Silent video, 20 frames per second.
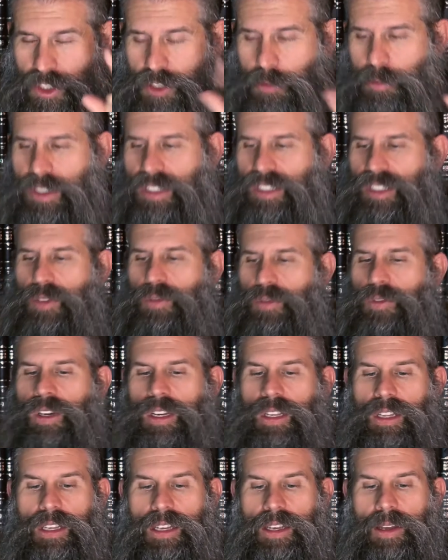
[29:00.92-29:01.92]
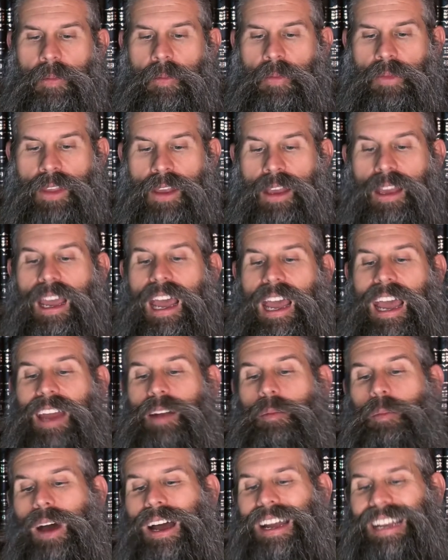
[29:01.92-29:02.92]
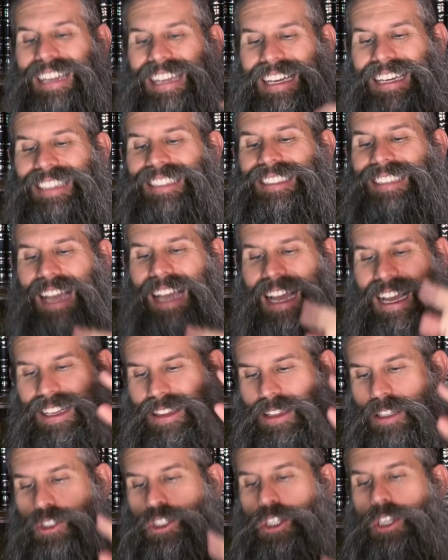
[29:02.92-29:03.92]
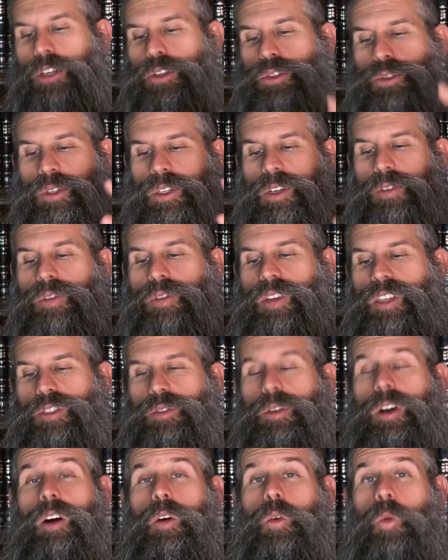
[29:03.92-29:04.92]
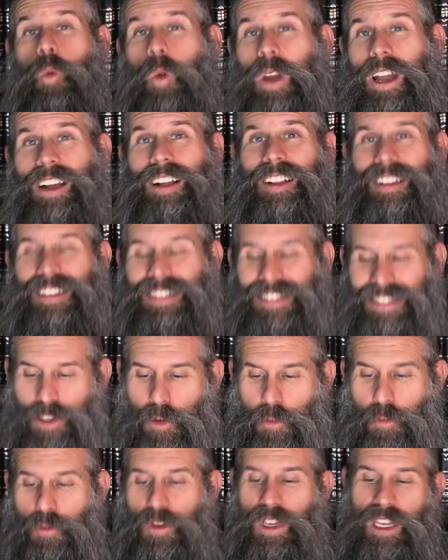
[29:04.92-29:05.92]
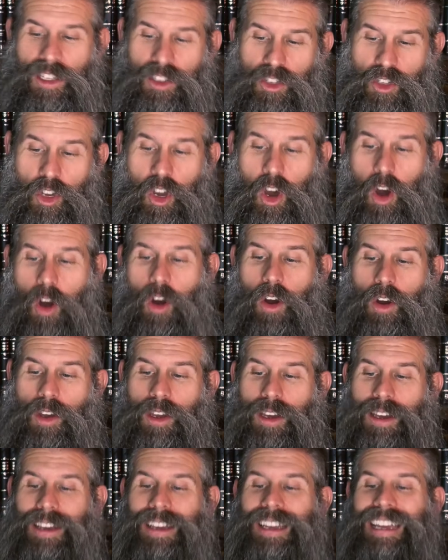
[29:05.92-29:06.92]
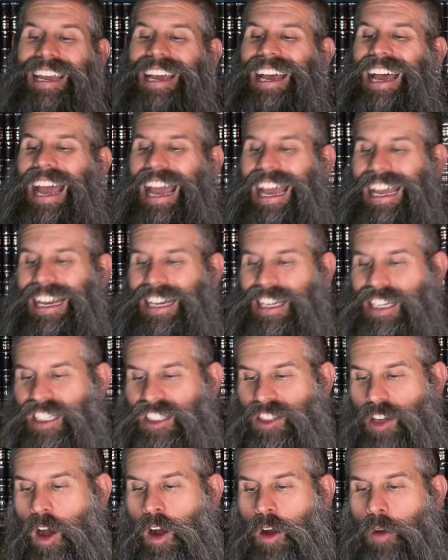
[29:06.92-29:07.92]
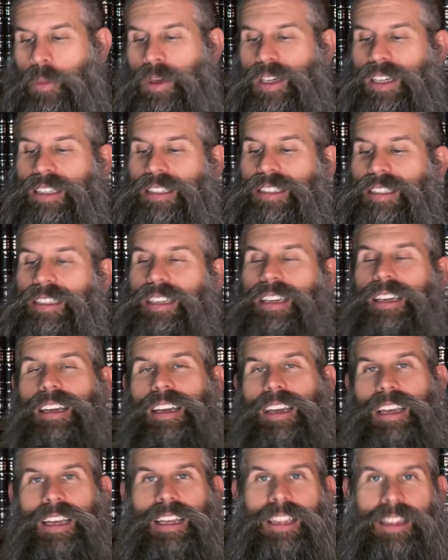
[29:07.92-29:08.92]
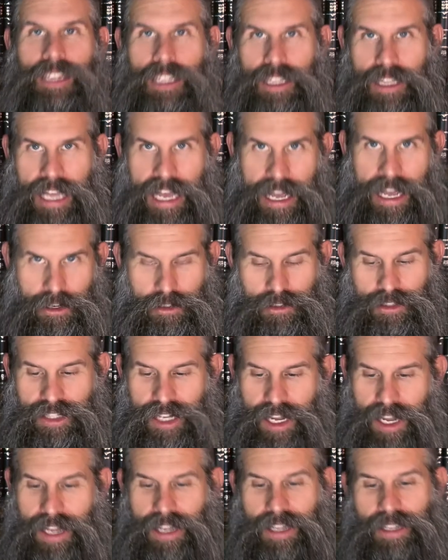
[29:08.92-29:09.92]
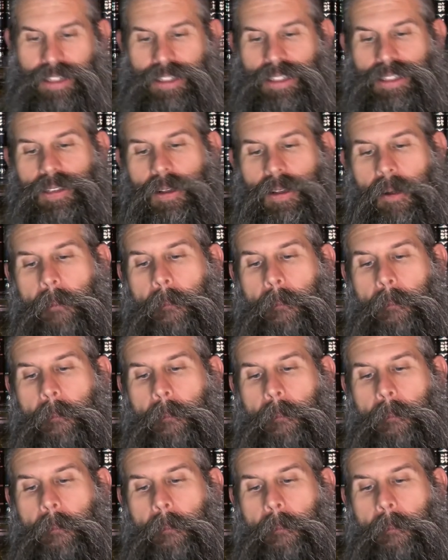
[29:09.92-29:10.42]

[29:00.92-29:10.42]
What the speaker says: specifically. And by his hand the children of Israel will defeat Gog and his armies in the latter days.